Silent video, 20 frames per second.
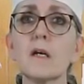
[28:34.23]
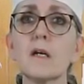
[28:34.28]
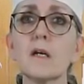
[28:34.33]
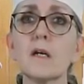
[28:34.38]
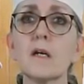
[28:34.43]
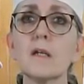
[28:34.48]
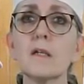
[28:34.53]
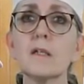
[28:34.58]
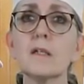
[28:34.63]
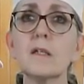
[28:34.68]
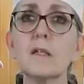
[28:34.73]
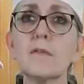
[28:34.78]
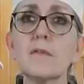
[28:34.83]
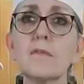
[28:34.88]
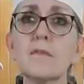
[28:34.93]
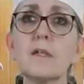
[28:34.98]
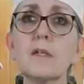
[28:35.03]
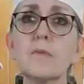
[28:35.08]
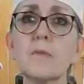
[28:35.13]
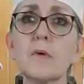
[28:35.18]

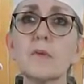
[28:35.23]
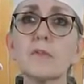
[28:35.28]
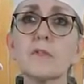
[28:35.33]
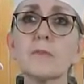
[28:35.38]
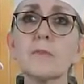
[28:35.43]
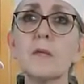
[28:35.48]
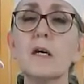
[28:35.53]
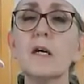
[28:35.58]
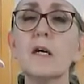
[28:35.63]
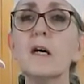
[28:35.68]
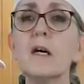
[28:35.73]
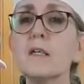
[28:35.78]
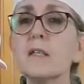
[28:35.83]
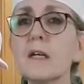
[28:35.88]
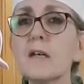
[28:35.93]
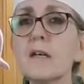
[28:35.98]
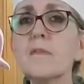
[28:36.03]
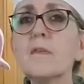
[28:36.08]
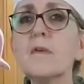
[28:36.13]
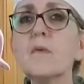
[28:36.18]
Tiffany wants me
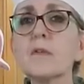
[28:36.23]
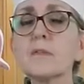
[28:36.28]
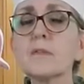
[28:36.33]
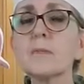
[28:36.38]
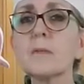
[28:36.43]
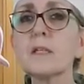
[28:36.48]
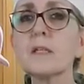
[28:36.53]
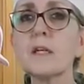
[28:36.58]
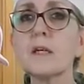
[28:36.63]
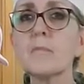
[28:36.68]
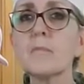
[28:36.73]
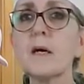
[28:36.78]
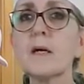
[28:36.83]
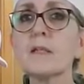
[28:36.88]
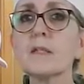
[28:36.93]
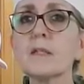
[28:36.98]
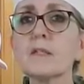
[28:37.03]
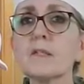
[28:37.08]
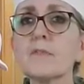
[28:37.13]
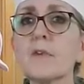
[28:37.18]
to come make
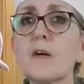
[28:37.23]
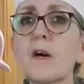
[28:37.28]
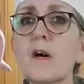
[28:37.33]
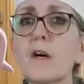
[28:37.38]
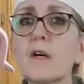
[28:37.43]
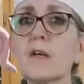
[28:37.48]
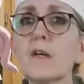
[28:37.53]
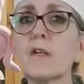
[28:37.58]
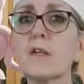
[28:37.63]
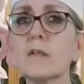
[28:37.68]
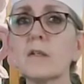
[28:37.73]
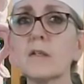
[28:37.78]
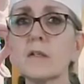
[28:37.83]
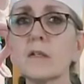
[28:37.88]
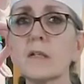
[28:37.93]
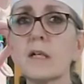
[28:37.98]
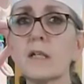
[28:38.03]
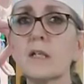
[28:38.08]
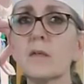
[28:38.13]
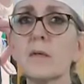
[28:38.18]
this for her.
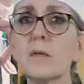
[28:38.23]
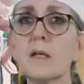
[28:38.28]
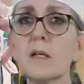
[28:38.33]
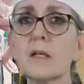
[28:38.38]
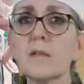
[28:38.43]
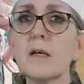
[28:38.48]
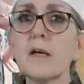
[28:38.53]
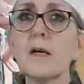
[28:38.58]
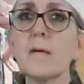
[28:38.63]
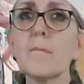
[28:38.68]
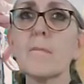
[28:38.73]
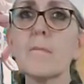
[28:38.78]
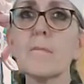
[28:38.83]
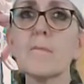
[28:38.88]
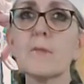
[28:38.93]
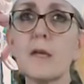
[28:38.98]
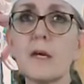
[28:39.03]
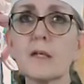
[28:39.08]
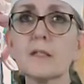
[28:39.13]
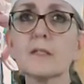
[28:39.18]
Can you believe that?
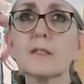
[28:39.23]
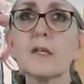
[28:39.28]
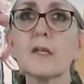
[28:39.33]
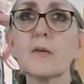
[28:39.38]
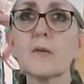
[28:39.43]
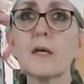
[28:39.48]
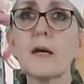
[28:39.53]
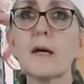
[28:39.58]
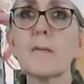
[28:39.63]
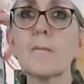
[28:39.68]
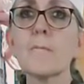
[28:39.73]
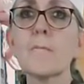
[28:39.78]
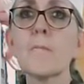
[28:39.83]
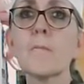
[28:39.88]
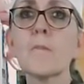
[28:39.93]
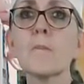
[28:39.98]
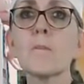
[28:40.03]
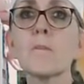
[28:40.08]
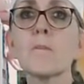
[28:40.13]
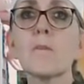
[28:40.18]
Yes. Okay.
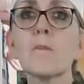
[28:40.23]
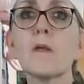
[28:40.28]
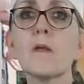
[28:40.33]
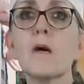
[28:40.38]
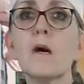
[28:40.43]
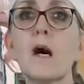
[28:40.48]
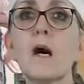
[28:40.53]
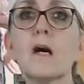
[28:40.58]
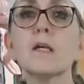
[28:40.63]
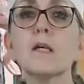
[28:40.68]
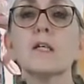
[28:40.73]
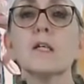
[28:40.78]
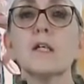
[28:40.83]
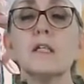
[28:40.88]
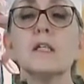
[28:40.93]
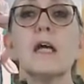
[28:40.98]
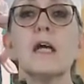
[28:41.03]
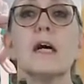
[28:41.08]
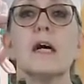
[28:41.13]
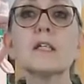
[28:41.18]
Good.
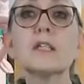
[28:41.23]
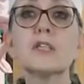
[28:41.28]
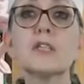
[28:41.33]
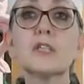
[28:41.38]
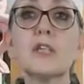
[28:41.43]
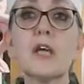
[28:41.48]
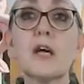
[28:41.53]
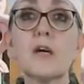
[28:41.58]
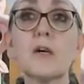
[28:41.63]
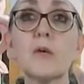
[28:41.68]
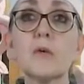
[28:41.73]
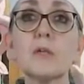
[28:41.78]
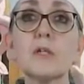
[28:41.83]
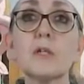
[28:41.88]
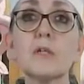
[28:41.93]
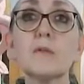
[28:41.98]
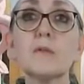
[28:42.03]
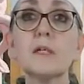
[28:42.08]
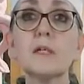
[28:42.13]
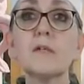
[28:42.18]
Yes, Cheryl, you
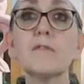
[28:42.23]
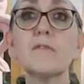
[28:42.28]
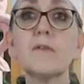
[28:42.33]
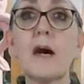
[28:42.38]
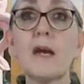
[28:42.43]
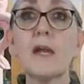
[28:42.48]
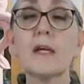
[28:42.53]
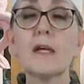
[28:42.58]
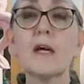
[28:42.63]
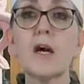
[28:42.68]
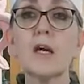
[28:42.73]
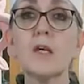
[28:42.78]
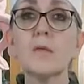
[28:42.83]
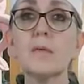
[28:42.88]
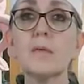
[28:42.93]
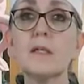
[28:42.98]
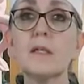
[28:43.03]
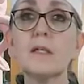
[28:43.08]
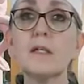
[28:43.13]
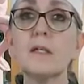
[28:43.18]
did finally open
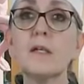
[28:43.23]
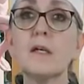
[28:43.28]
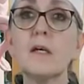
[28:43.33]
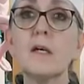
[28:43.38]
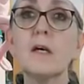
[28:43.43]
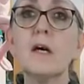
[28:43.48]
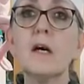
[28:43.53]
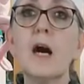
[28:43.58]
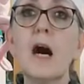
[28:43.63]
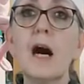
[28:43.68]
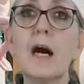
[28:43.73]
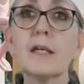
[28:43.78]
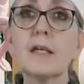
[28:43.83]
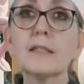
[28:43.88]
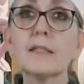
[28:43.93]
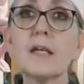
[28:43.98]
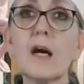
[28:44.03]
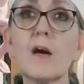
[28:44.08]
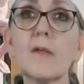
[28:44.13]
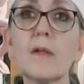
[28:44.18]
it. I
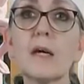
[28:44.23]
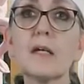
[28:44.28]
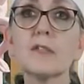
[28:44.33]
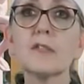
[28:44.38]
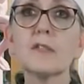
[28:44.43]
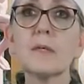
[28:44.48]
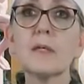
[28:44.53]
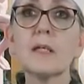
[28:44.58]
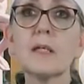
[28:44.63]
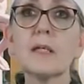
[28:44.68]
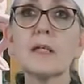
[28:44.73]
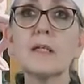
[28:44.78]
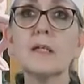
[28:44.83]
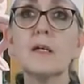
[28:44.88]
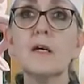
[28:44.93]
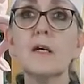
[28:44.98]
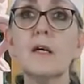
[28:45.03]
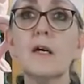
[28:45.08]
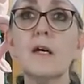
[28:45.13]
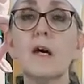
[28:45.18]
saw that, sweetie.
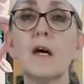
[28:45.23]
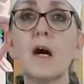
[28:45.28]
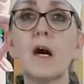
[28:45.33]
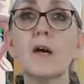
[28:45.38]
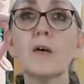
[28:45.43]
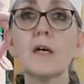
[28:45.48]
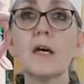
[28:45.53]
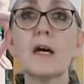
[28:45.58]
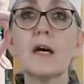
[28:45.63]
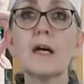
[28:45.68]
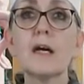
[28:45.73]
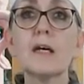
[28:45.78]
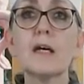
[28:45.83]
Okay.